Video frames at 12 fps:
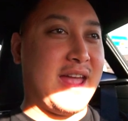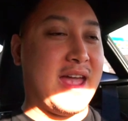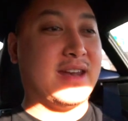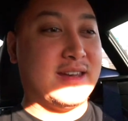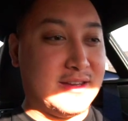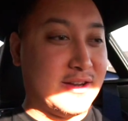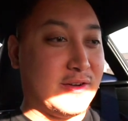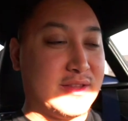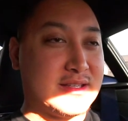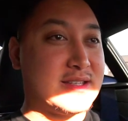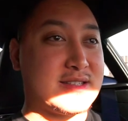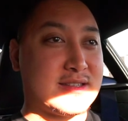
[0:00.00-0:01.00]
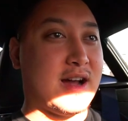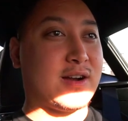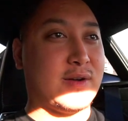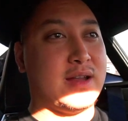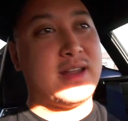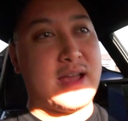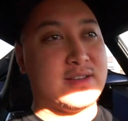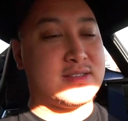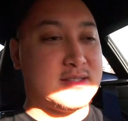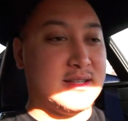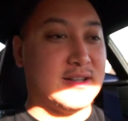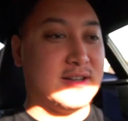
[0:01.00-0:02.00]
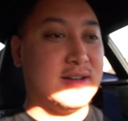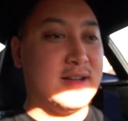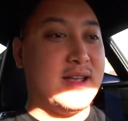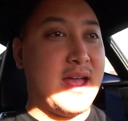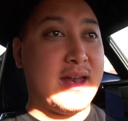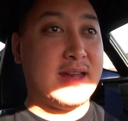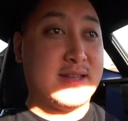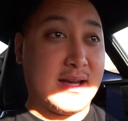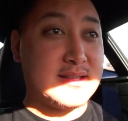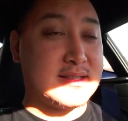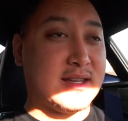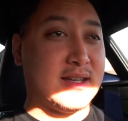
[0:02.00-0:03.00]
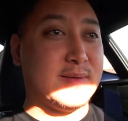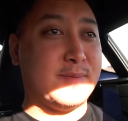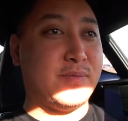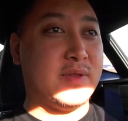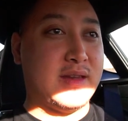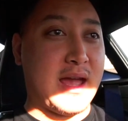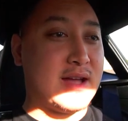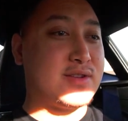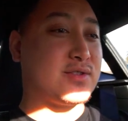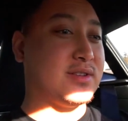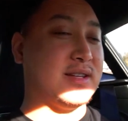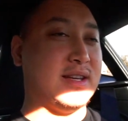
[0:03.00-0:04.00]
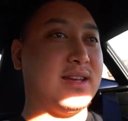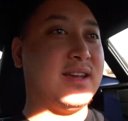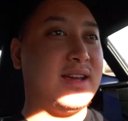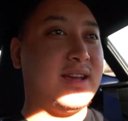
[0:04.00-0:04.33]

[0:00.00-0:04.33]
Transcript: and you know, this is stock right now still, and it does it naturally,